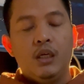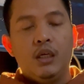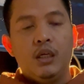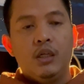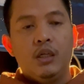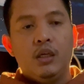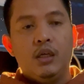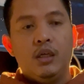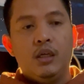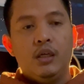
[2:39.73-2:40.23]

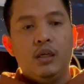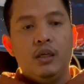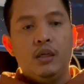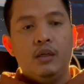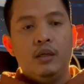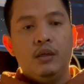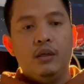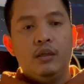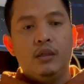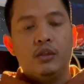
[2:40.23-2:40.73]

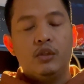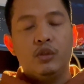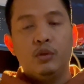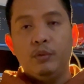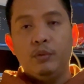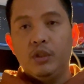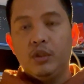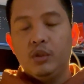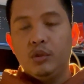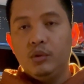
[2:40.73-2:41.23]
could
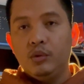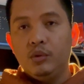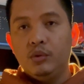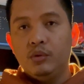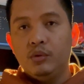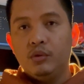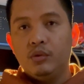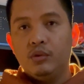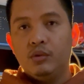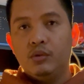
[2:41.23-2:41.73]
be too
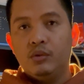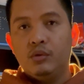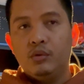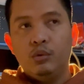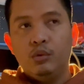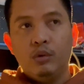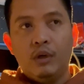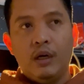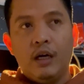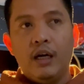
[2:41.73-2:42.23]

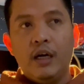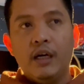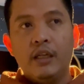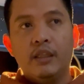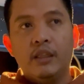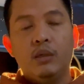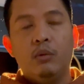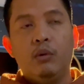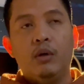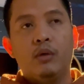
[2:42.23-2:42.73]
hot,
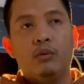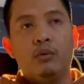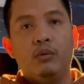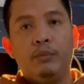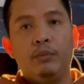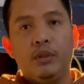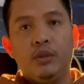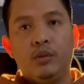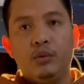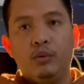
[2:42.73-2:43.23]
the water would
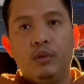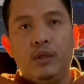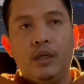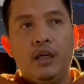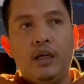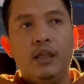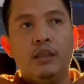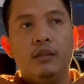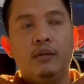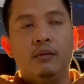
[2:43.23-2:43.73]
be too
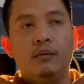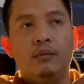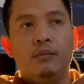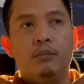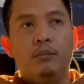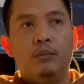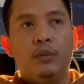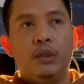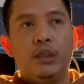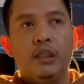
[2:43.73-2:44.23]
hot.
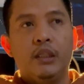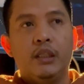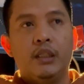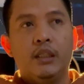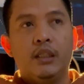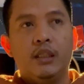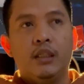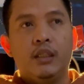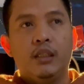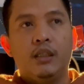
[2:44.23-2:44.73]
But
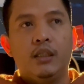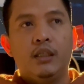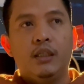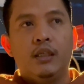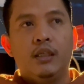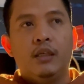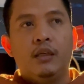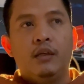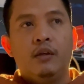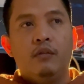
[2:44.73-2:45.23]

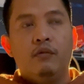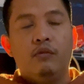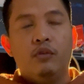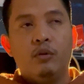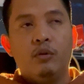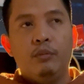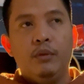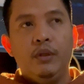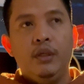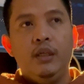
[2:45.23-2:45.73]
for
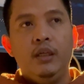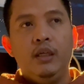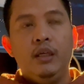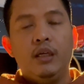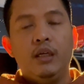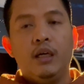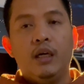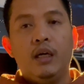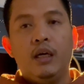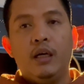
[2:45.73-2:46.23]
me,
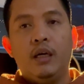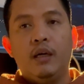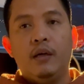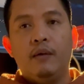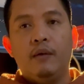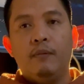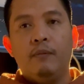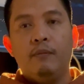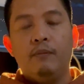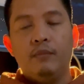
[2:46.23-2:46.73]

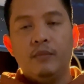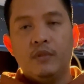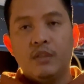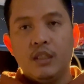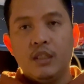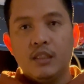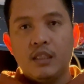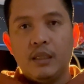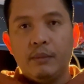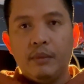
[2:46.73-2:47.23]

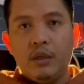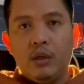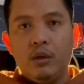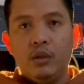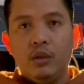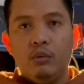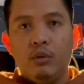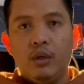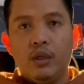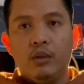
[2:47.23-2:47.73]
since I'm the only
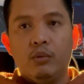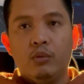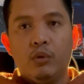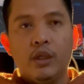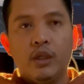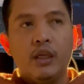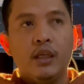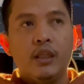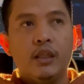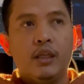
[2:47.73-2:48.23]
one
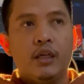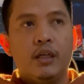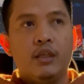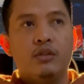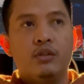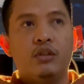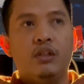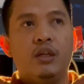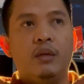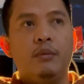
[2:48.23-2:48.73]
working there,
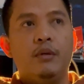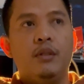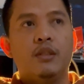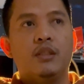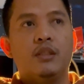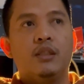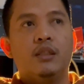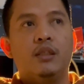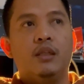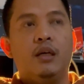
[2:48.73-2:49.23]
so that
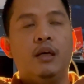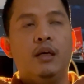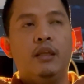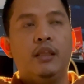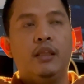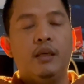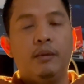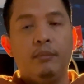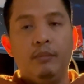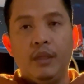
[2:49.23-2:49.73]
means
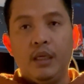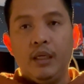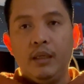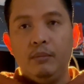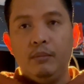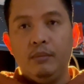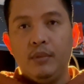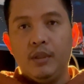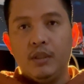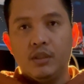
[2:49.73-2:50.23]
the
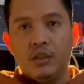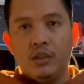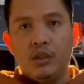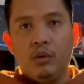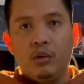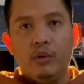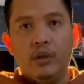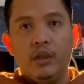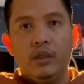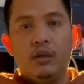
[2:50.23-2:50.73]
blame is
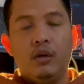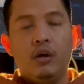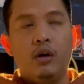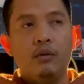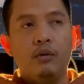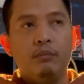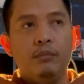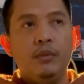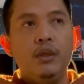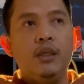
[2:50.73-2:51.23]
going
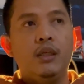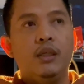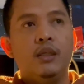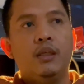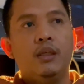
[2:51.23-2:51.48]
on me.